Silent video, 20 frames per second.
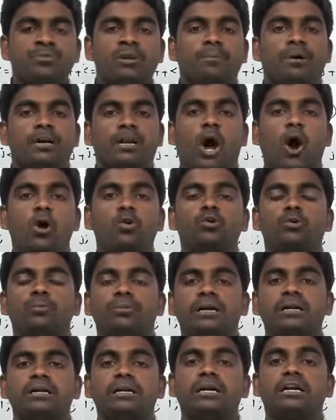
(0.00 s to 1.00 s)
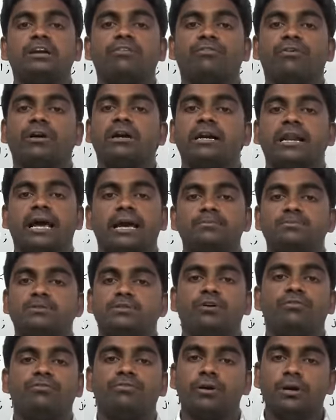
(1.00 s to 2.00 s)
but how to print different types
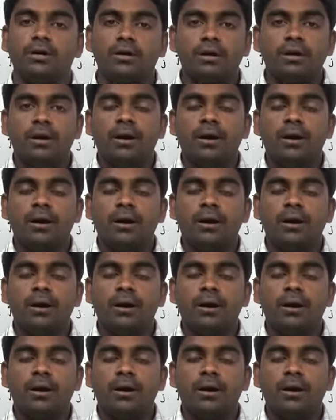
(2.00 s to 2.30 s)
of uh,